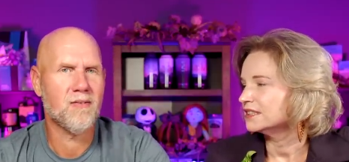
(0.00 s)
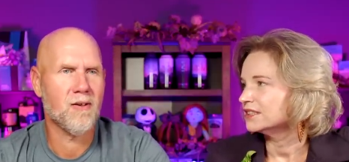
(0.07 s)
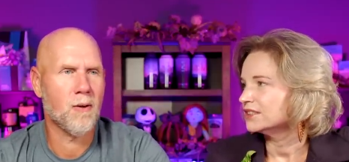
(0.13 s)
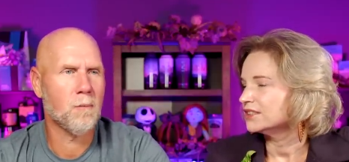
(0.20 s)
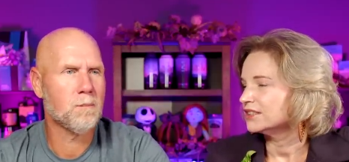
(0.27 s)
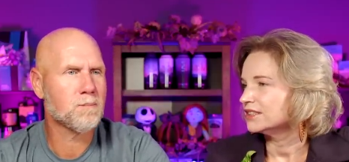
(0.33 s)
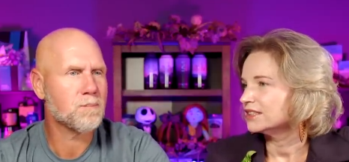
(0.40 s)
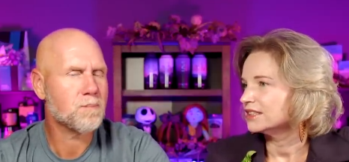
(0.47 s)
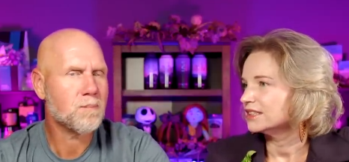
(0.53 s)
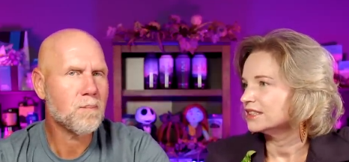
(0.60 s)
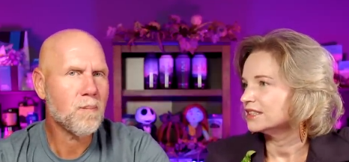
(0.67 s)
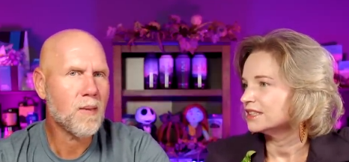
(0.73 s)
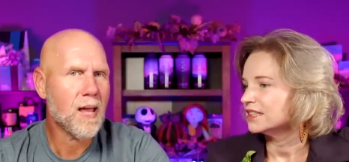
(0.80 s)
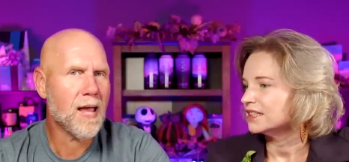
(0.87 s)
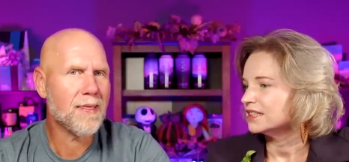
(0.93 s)
Speaker 1: So
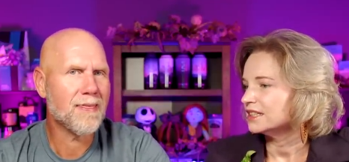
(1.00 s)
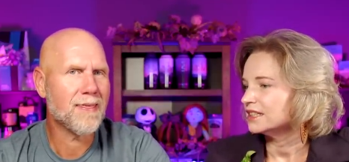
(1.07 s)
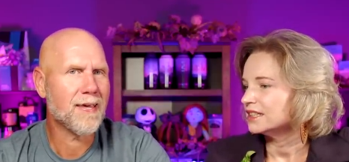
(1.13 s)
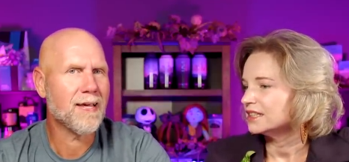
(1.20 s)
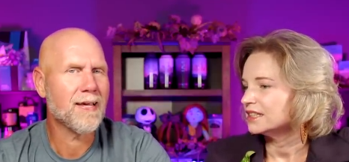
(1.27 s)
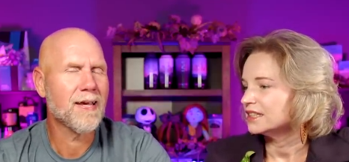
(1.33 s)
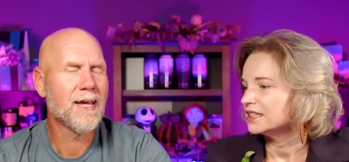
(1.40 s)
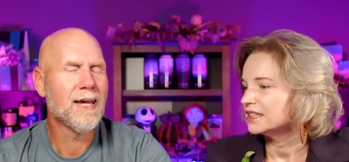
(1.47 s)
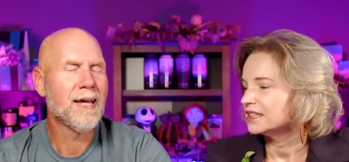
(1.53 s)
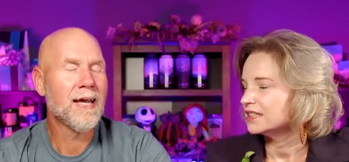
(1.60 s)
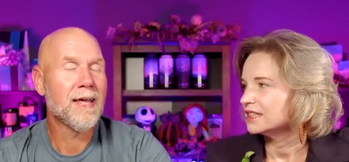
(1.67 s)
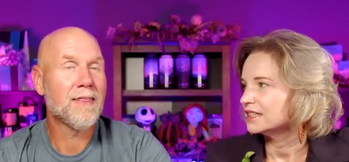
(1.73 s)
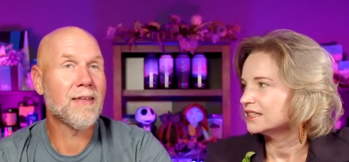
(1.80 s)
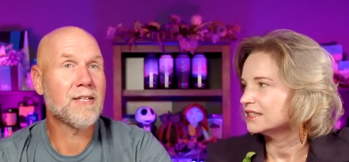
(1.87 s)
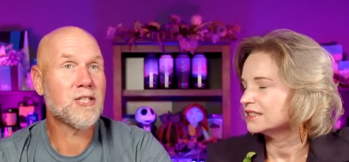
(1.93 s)
I think
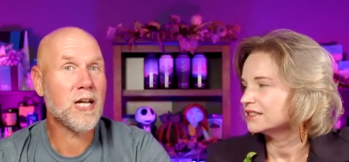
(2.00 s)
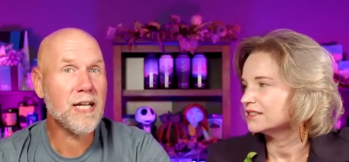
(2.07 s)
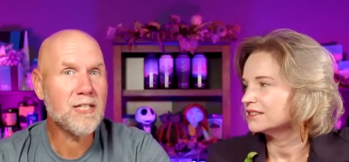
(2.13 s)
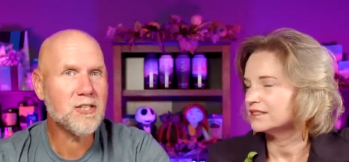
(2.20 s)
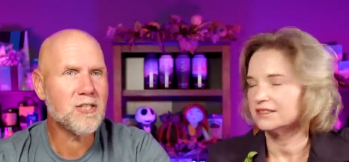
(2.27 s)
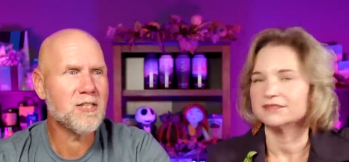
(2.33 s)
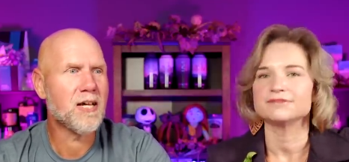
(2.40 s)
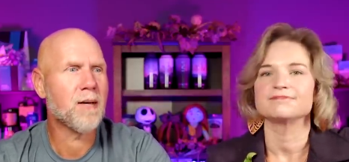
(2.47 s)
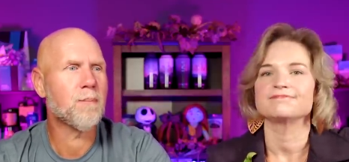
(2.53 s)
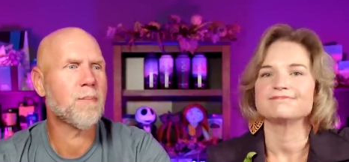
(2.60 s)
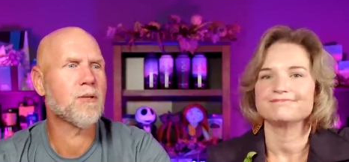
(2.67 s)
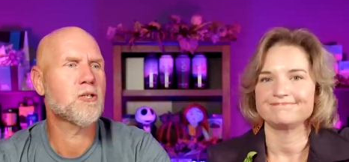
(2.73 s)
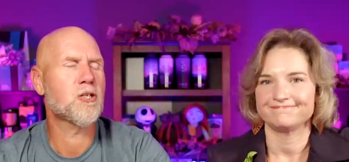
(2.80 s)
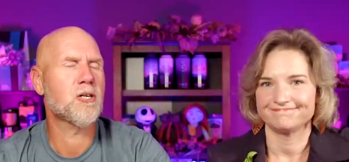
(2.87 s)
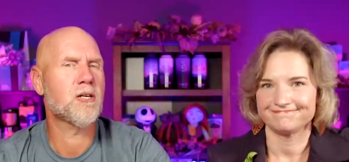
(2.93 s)
the change in
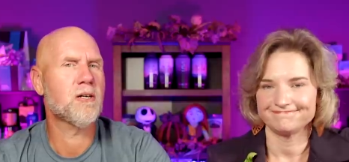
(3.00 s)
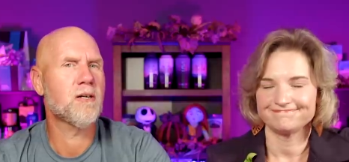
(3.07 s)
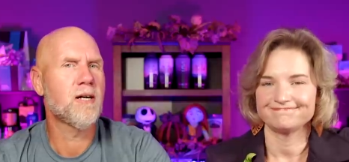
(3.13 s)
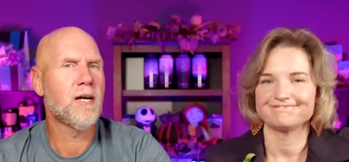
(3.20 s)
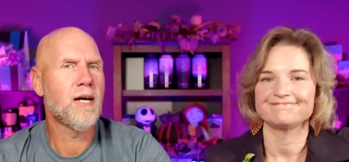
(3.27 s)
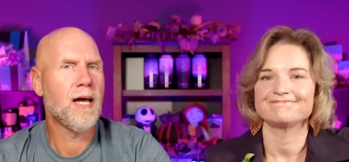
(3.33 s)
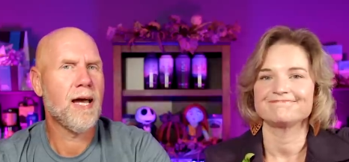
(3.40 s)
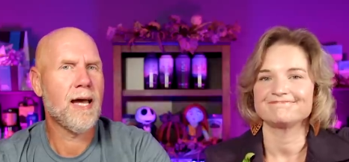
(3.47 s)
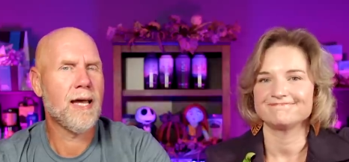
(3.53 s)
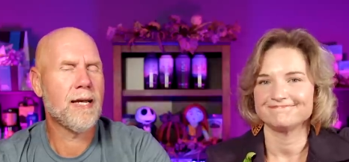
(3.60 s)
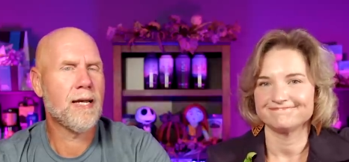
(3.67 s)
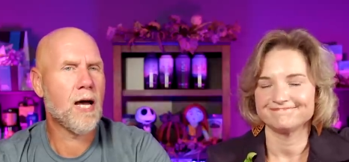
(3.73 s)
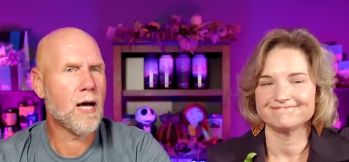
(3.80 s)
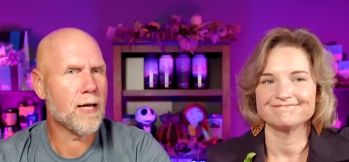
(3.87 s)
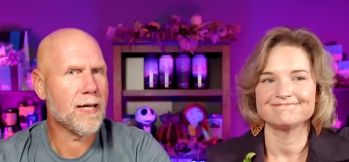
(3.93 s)
temperature and
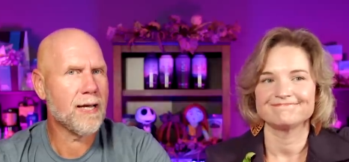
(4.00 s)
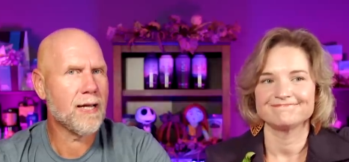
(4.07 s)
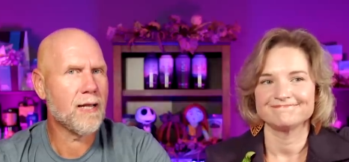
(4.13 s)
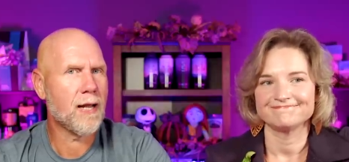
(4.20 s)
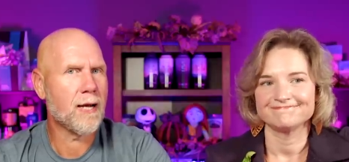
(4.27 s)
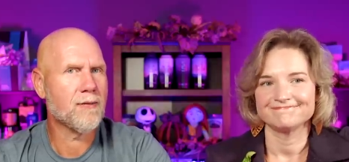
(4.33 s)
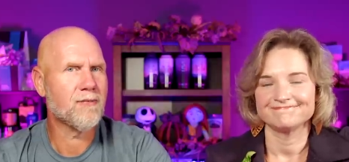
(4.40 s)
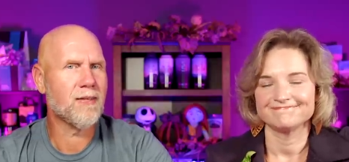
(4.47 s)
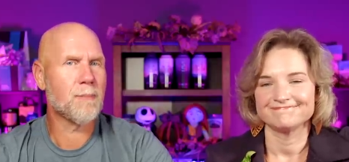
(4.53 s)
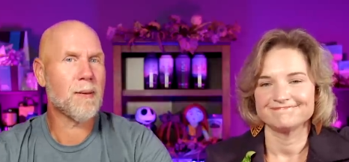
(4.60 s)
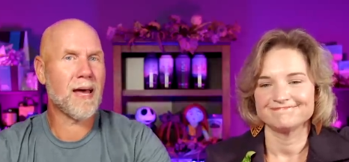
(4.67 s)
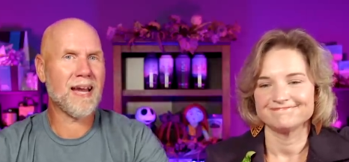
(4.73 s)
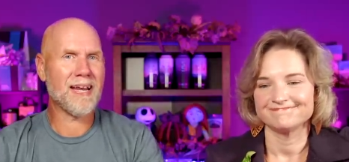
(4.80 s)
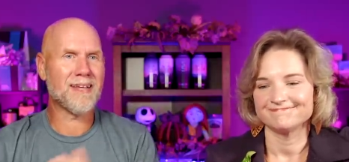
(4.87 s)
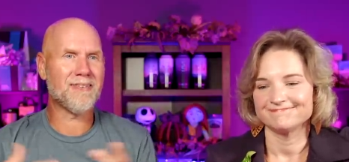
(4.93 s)
not getting a lot of sleep
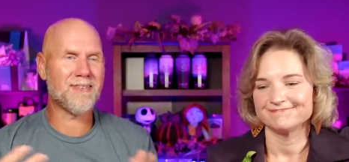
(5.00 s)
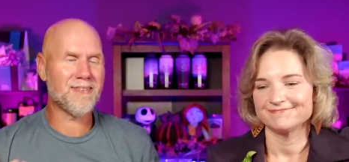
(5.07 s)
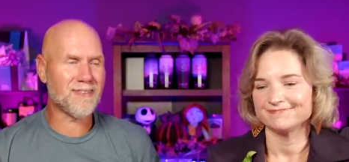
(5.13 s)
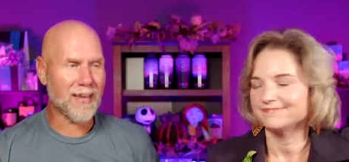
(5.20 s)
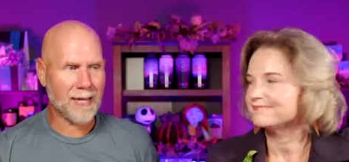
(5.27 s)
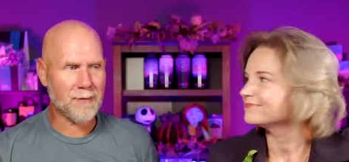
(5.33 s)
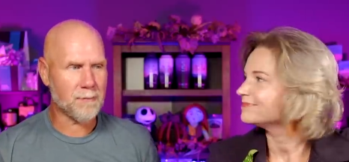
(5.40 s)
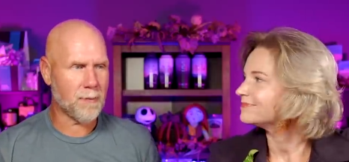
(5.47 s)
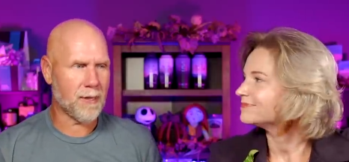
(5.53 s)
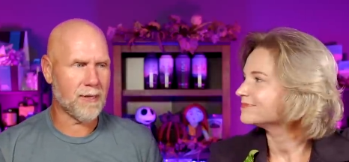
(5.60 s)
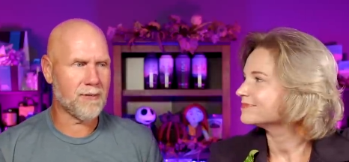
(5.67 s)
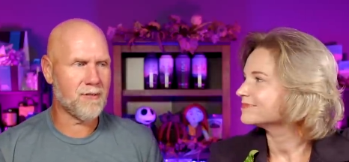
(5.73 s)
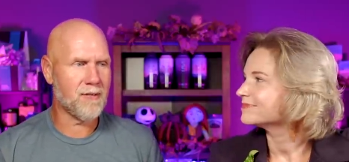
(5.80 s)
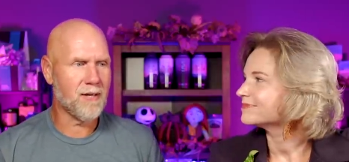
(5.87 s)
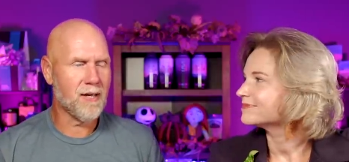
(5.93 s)
and
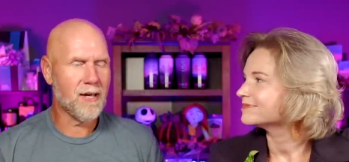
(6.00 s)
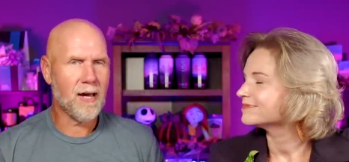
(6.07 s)
excitement